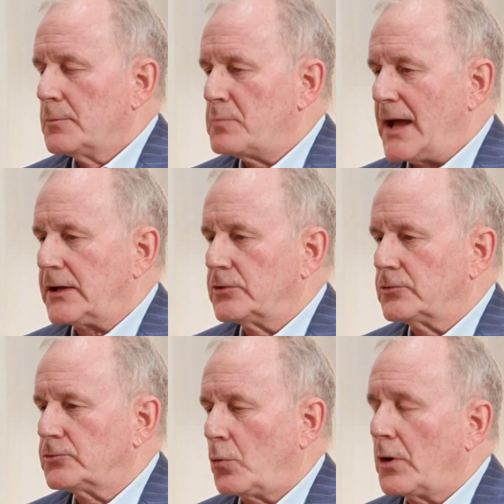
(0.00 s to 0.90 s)
back
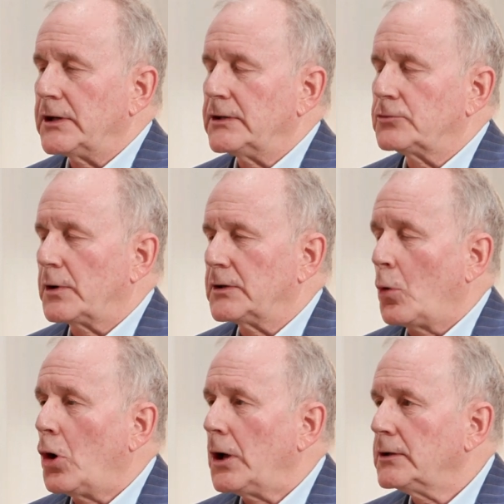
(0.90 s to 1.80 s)
in
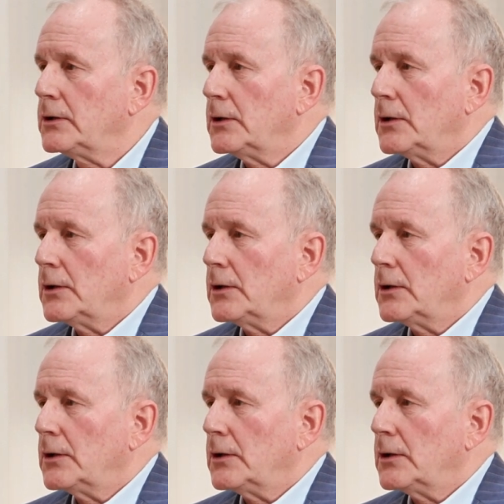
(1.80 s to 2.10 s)
2001,